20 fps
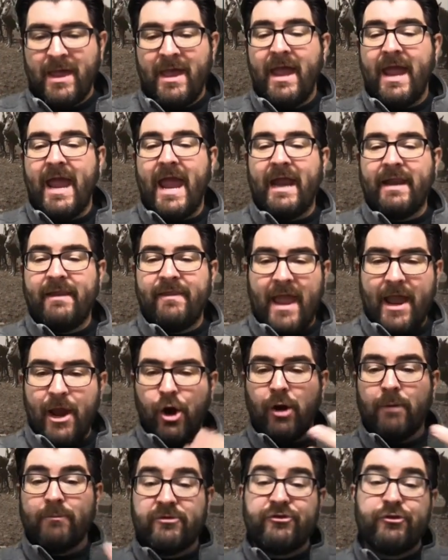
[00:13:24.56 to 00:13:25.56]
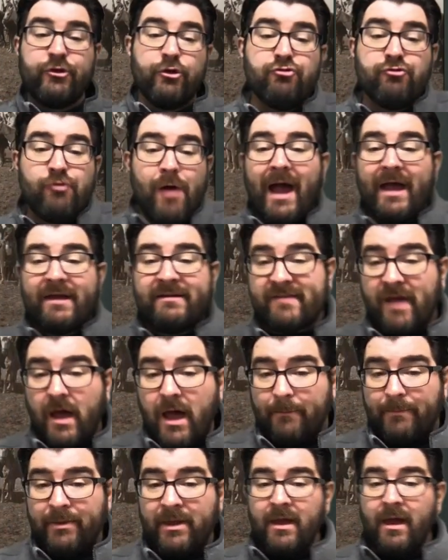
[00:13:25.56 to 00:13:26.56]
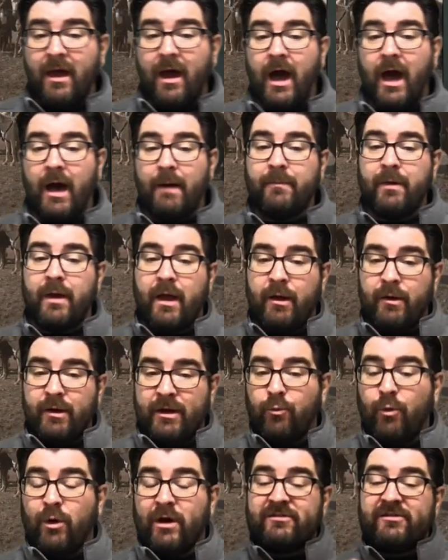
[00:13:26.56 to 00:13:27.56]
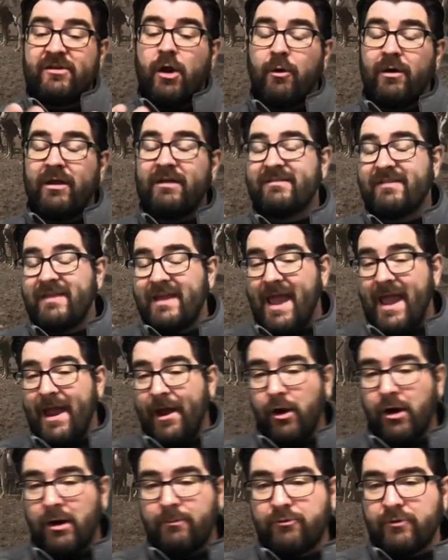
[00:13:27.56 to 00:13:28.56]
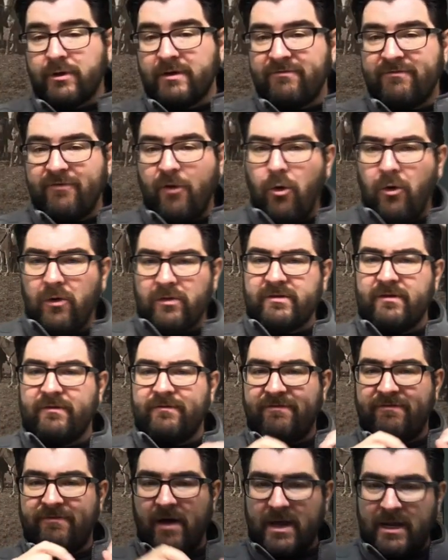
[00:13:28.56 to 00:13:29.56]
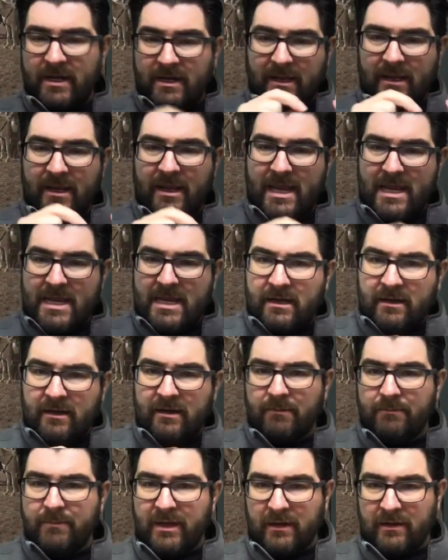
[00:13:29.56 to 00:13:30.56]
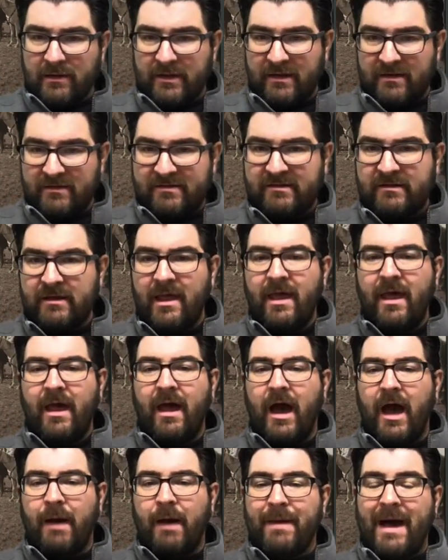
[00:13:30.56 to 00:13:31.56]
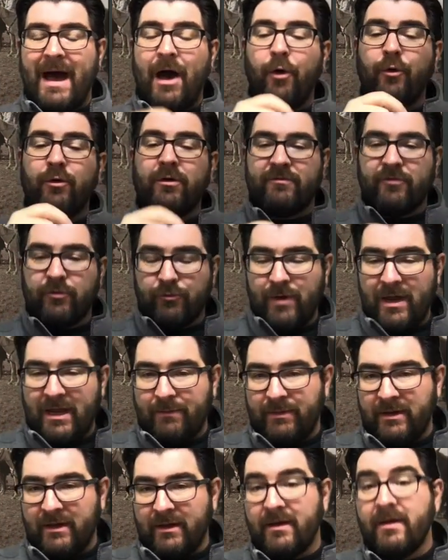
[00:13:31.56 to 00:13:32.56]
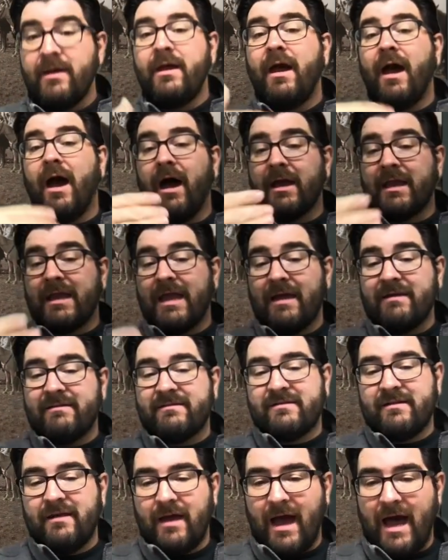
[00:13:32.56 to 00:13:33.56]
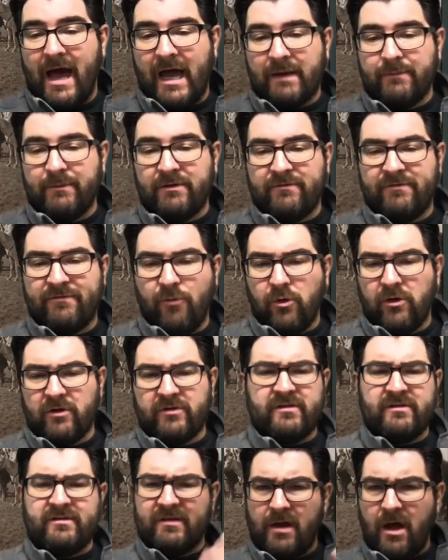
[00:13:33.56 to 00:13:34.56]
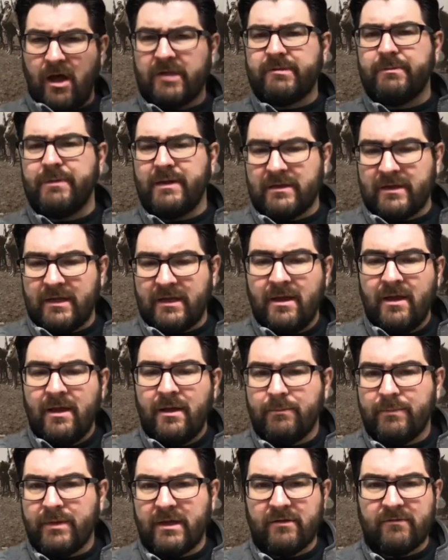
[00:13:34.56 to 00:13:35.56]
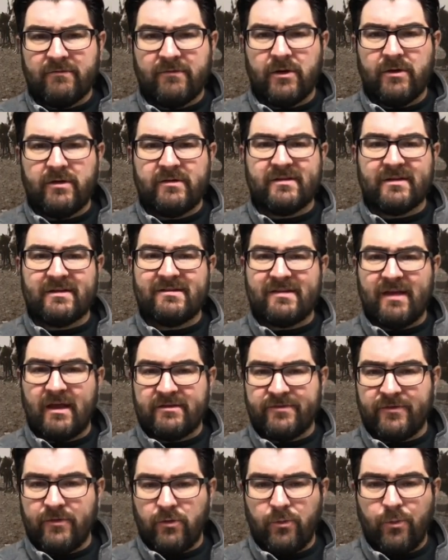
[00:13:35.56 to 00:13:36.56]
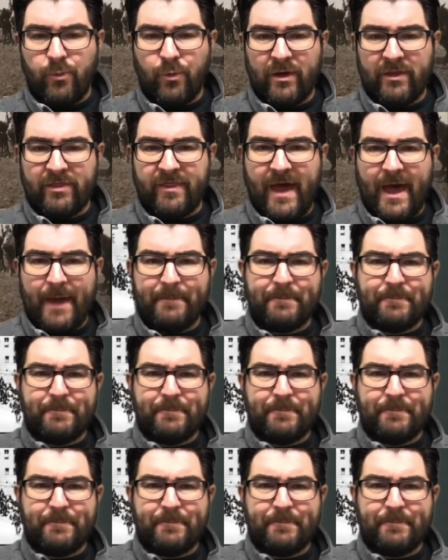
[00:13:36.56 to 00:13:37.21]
And Arabs do rise up um, in what is known as the Arab Revolt, fighting in the Middle East, um, out of Arabia, against Ottoman forces, and ultimately being very successful with that.